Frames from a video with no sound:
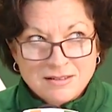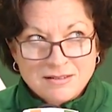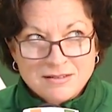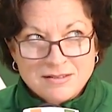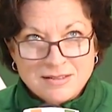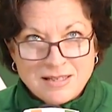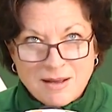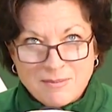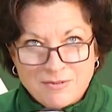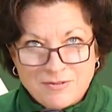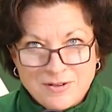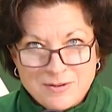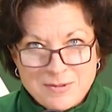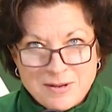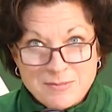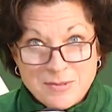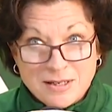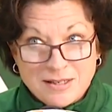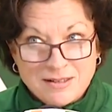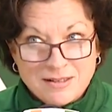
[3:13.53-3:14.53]
Stop filming.
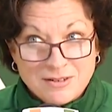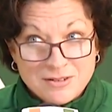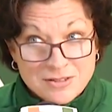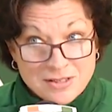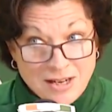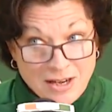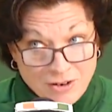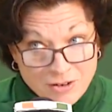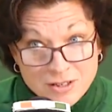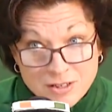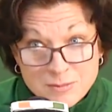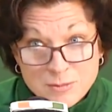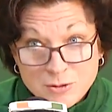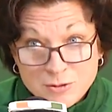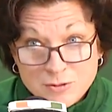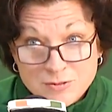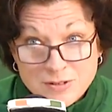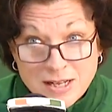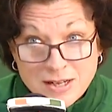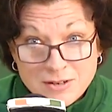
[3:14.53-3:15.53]
I'm like, there's an Erica
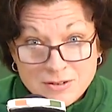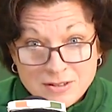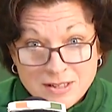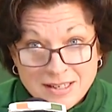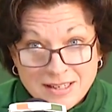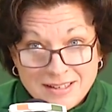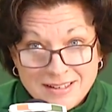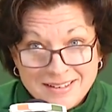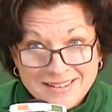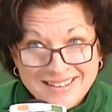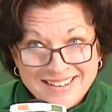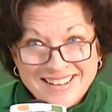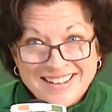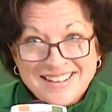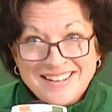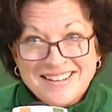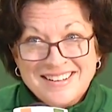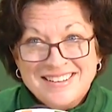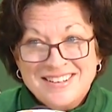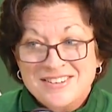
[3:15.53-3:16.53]
move now? Like,
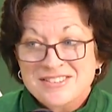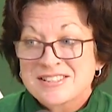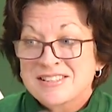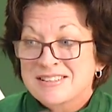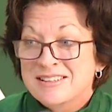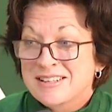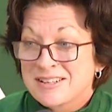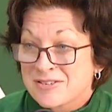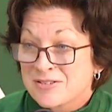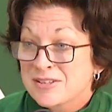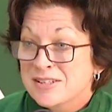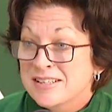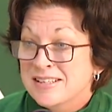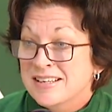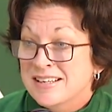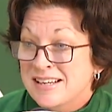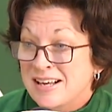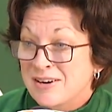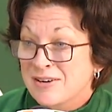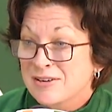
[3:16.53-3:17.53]
there's literally
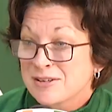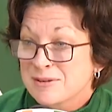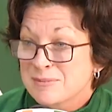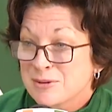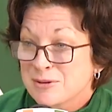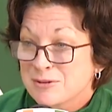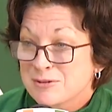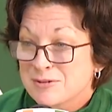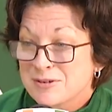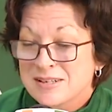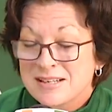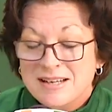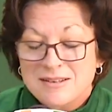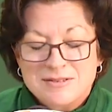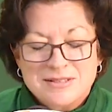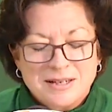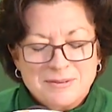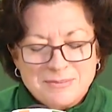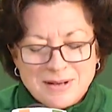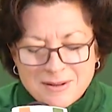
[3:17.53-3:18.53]
an Erica move. And I
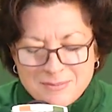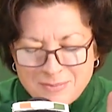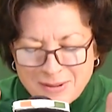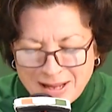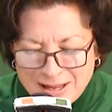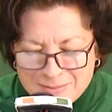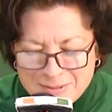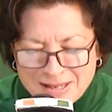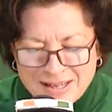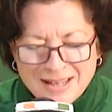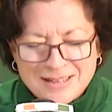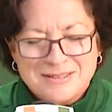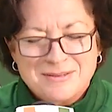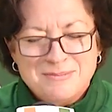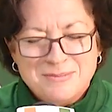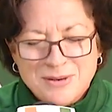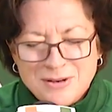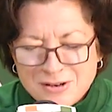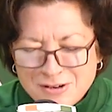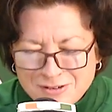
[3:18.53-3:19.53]
was like, my baby has a
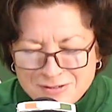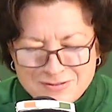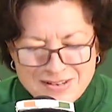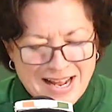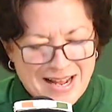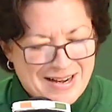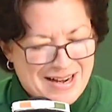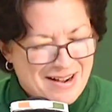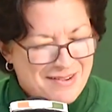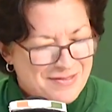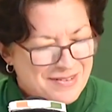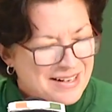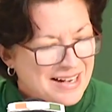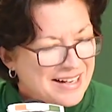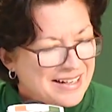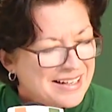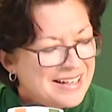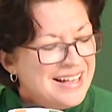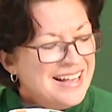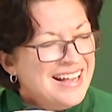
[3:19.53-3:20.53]
move, Nate. After
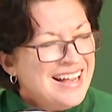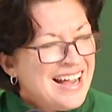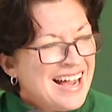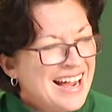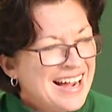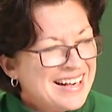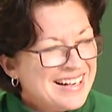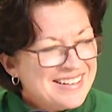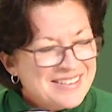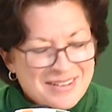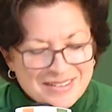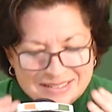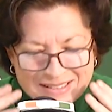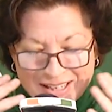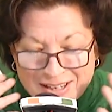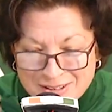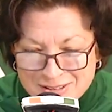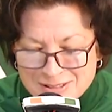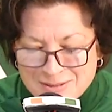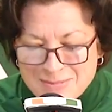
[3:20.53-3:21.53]
like, I had
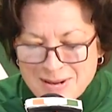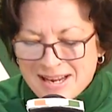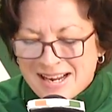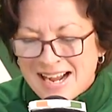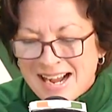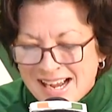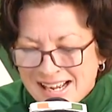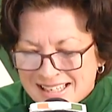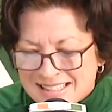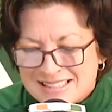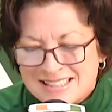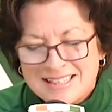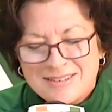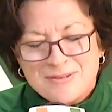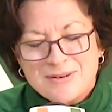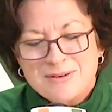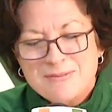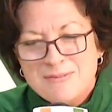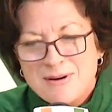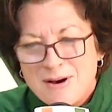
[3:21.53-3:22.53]
tears in my eyes. Like,
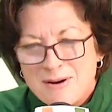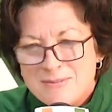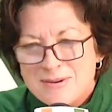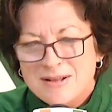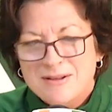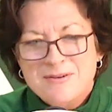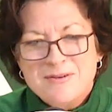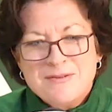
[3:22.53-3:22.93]
what a moment.